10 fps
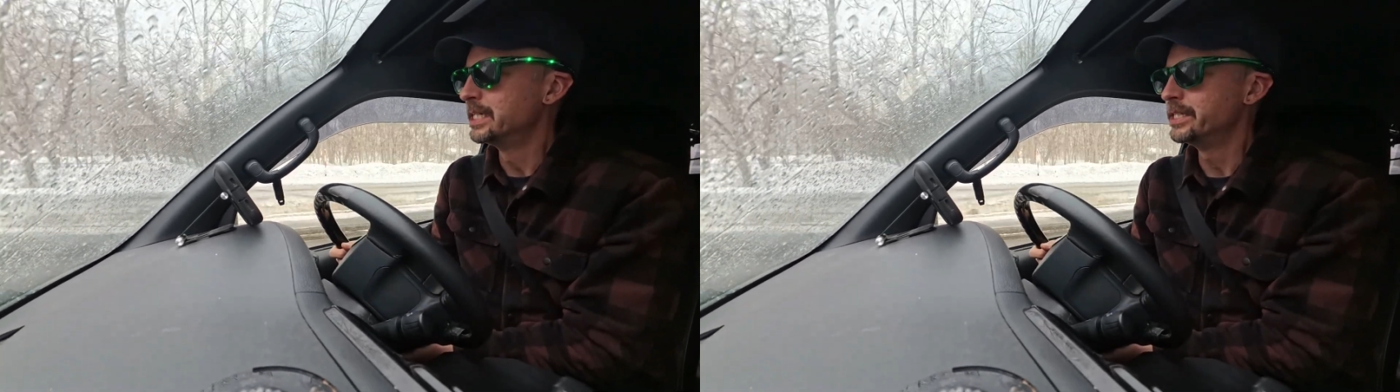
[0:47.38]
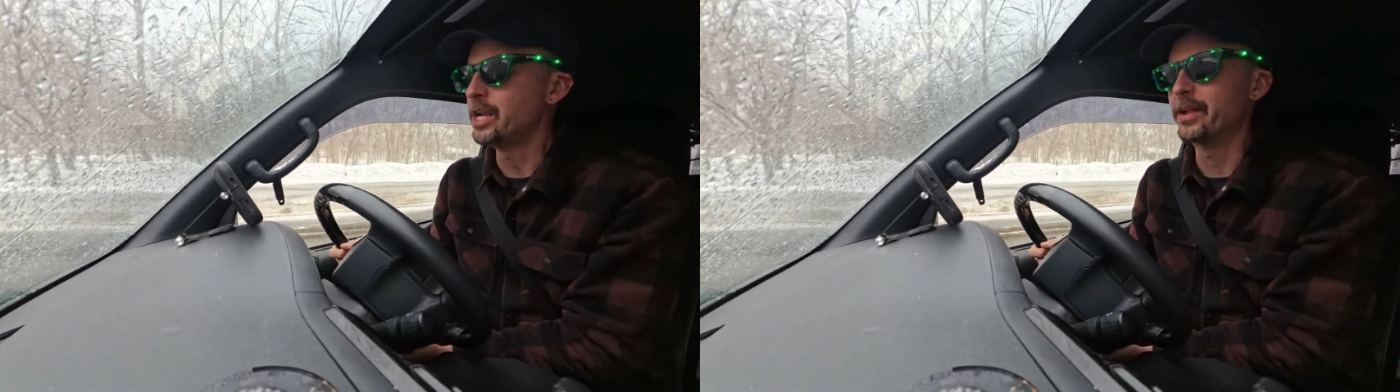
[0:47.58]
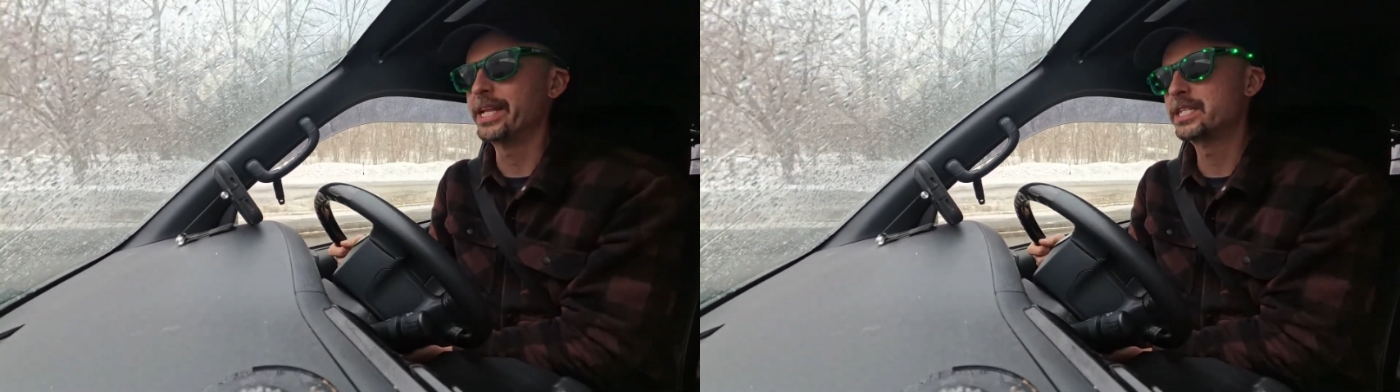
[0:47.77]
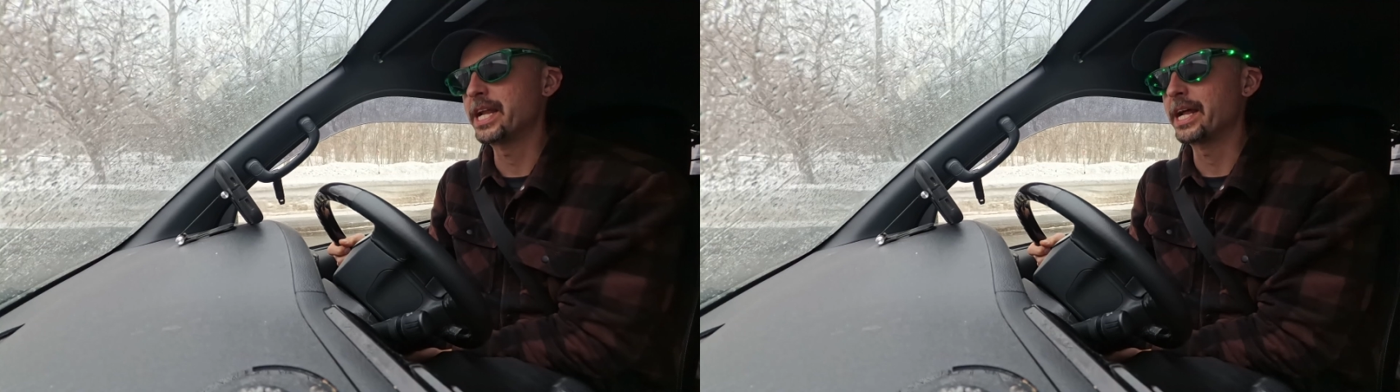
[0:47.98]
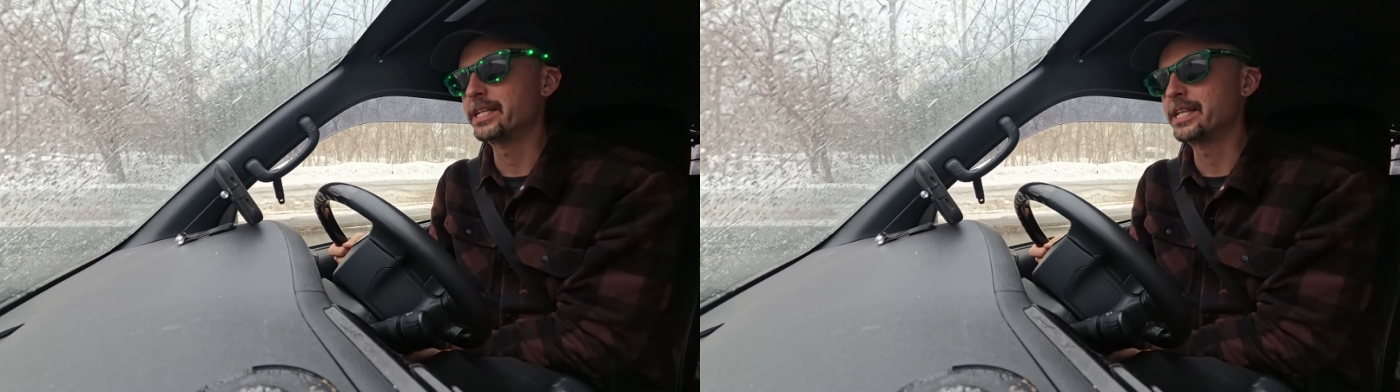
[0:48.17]
No, that's
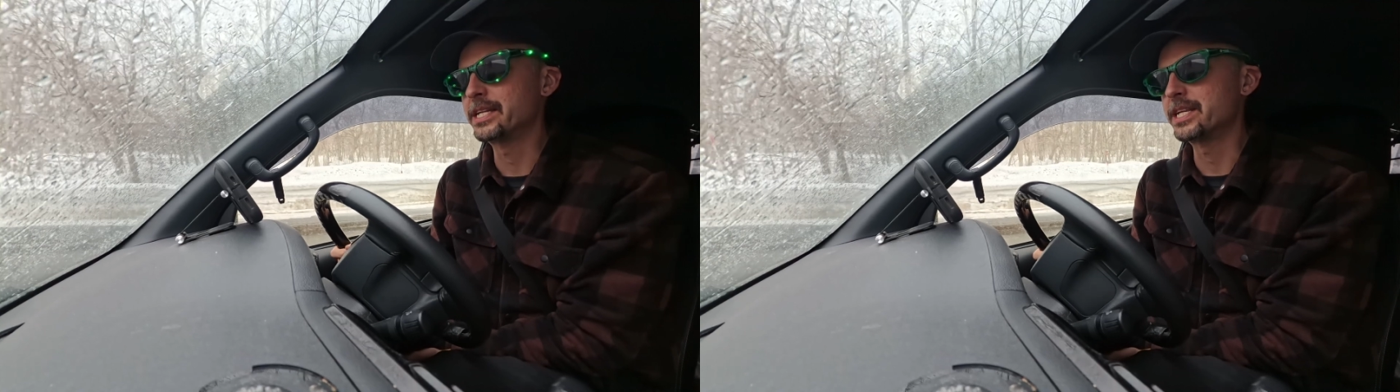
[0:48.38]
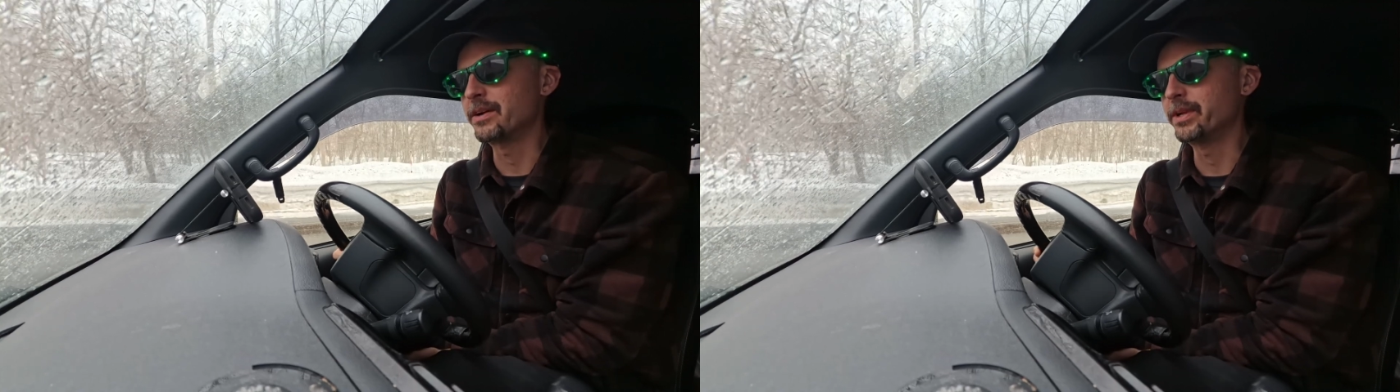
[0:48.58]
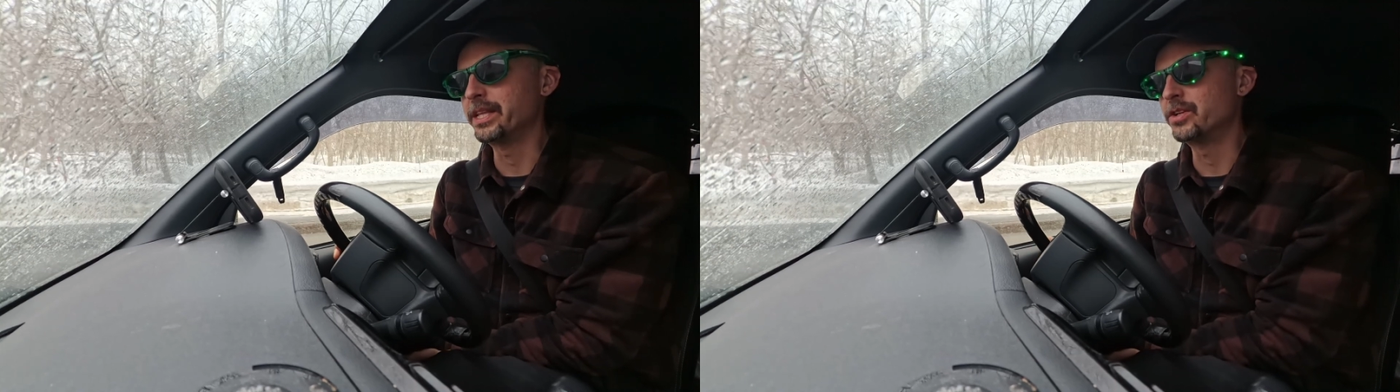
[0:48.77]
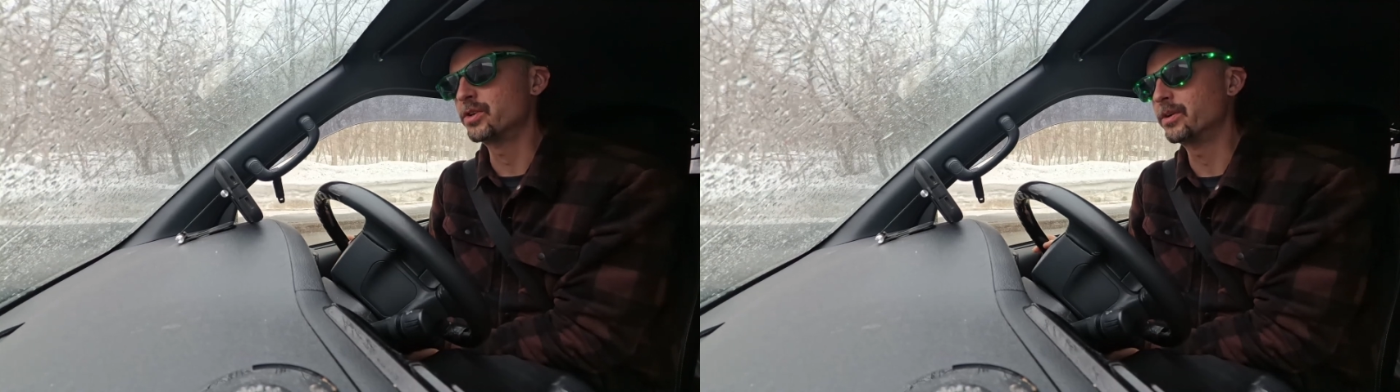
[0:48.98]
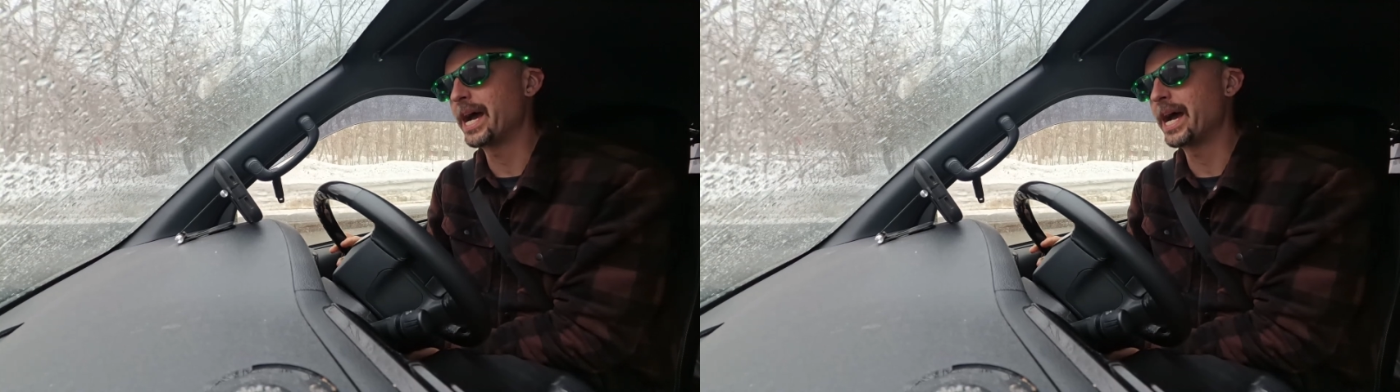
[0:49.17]
not really true.